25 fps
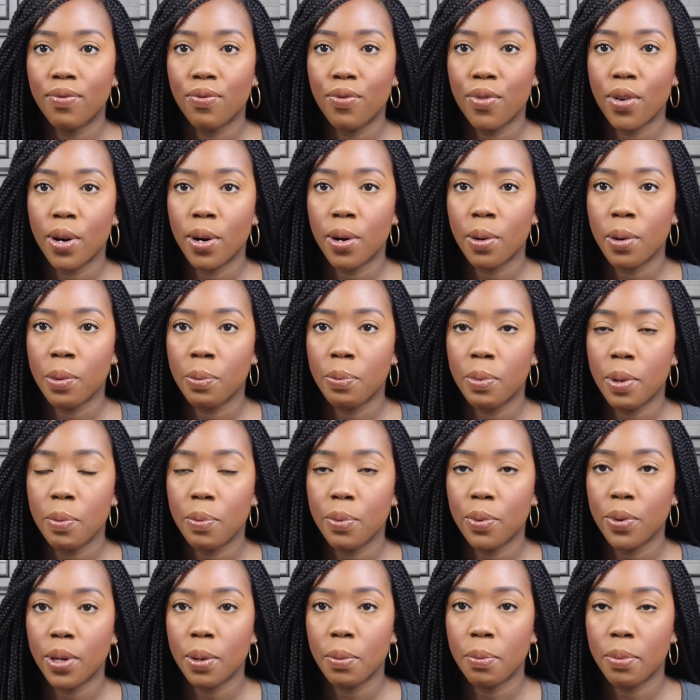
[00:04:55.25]
for
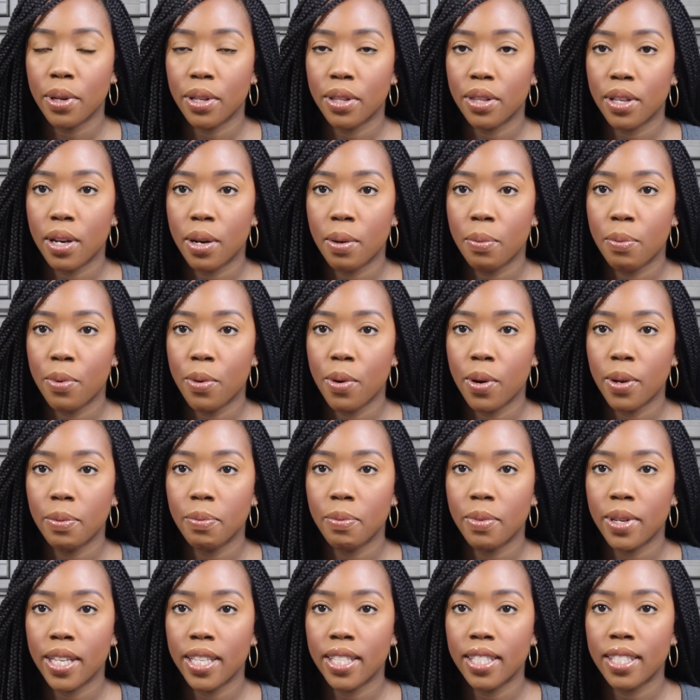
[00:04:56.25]
people to book their
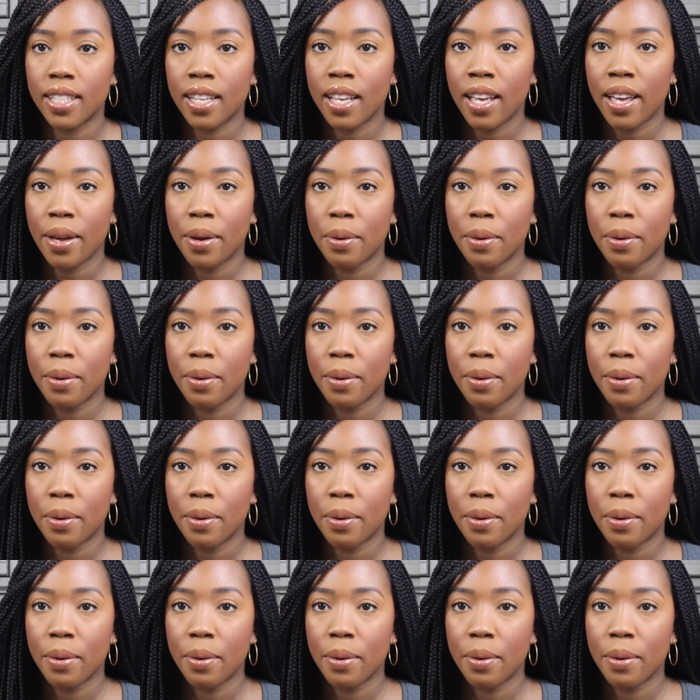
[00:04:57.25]
appointments,